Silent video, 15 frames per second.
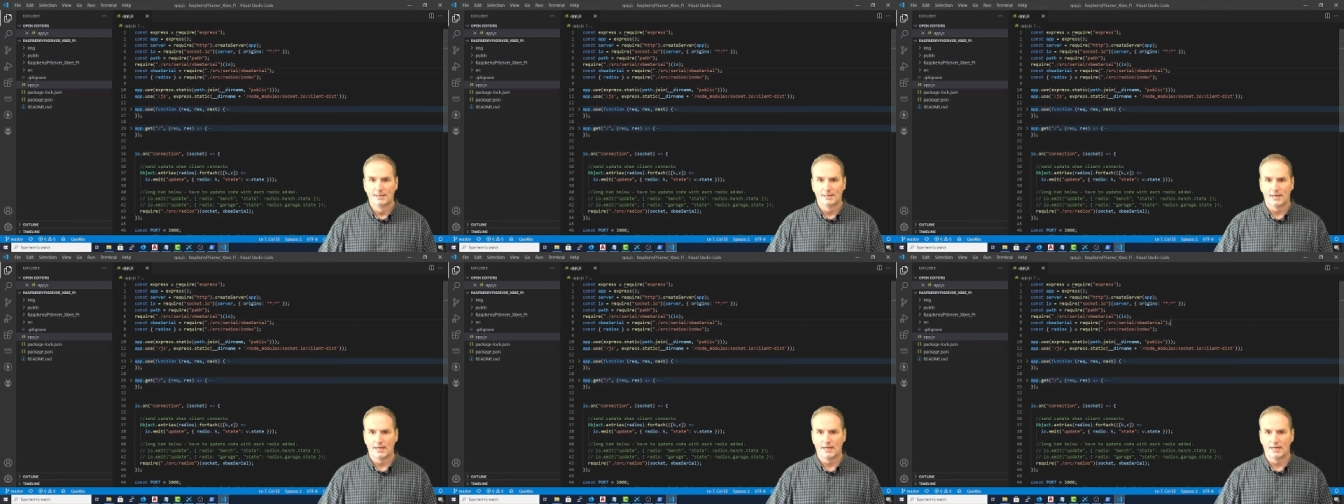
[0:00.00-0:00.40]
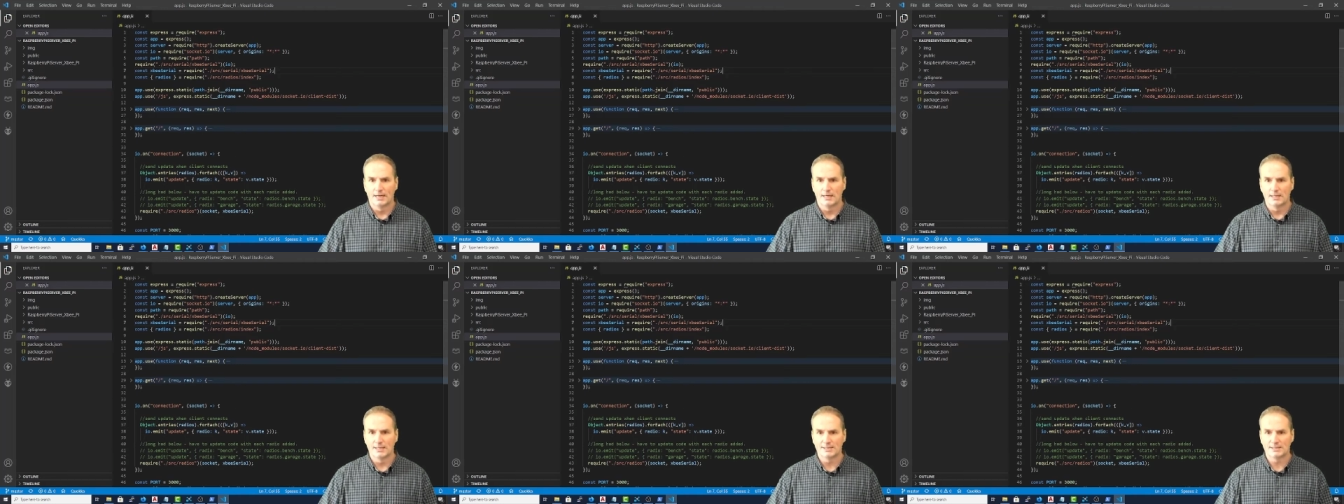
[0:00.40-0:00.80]

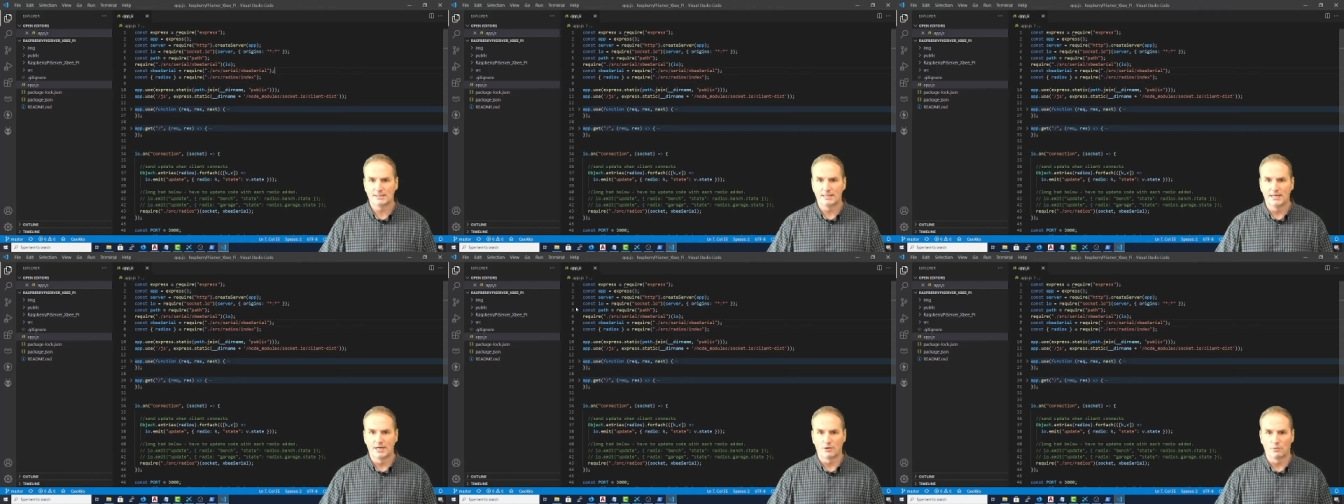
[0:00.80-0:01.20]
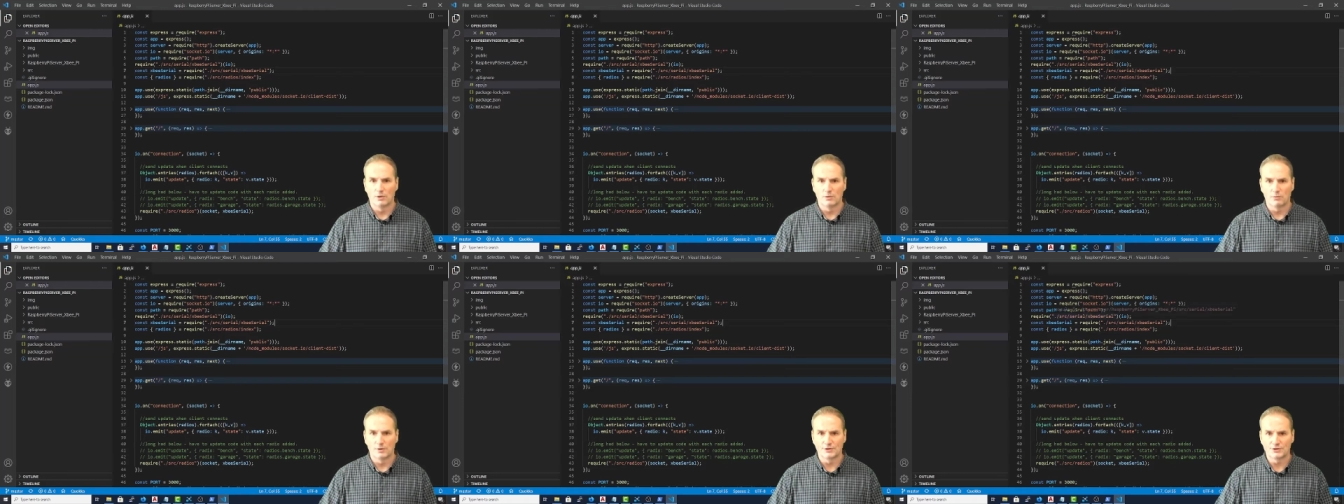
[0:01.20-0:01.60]
Let's see here.
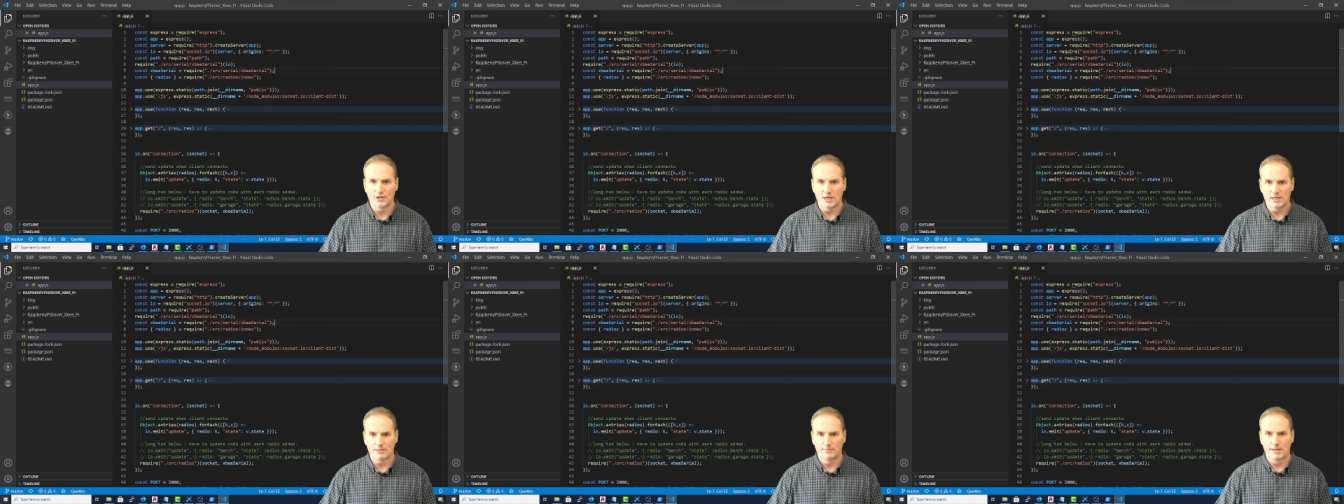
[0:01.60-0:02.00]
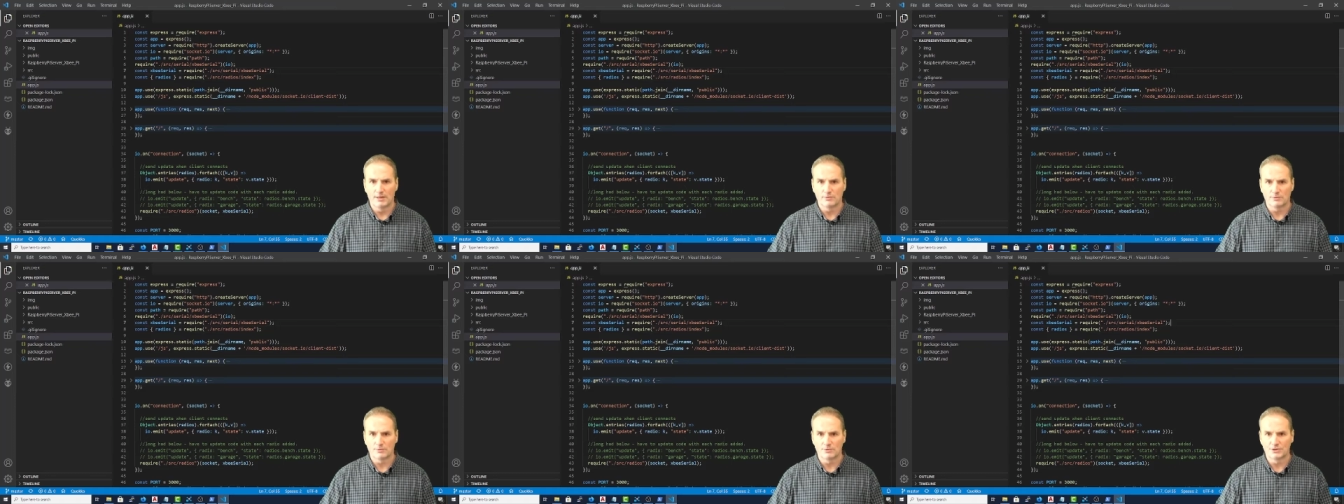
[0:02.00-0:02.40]
We'll talk
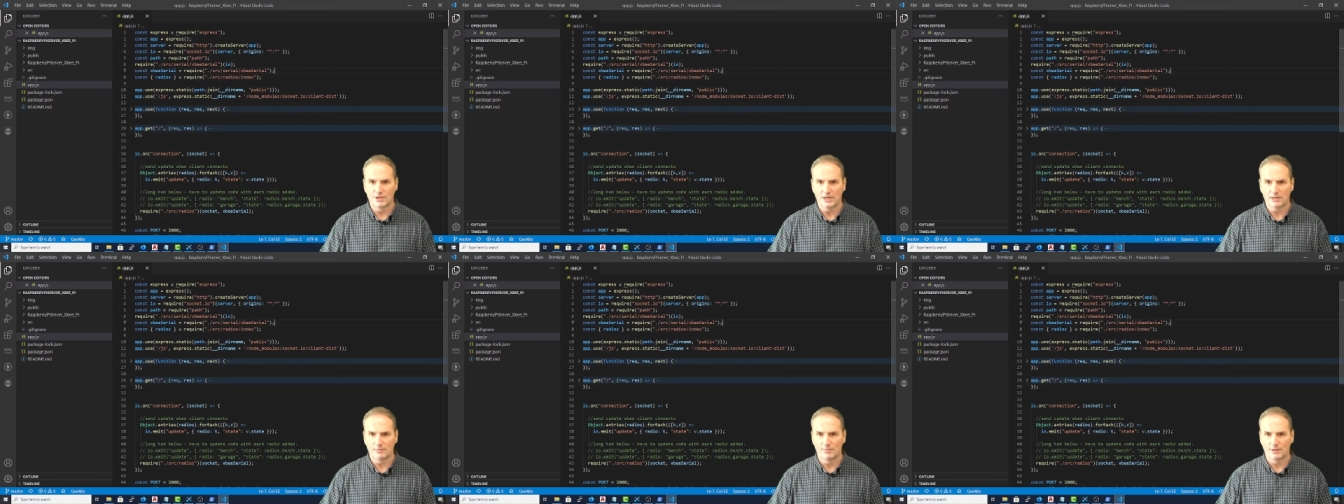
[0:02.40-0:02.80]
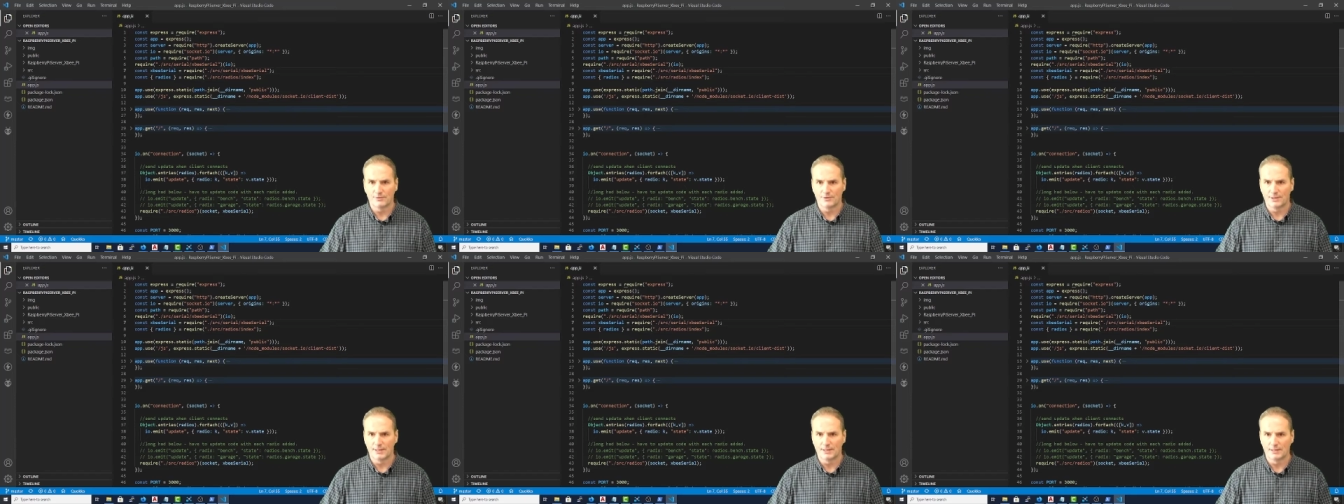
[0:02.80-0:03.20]
about
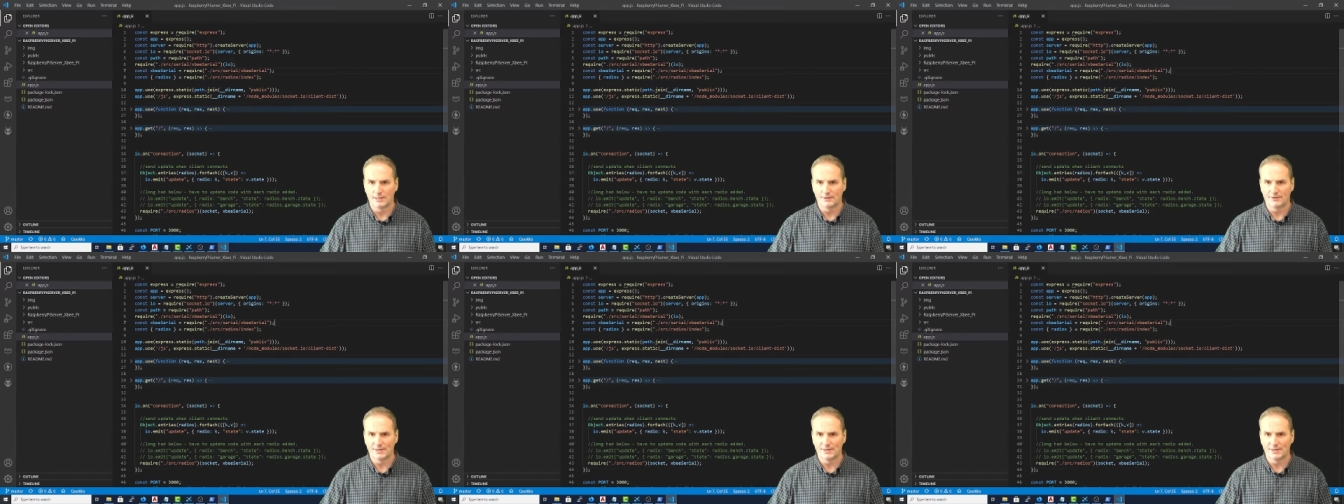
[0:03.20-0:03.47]
the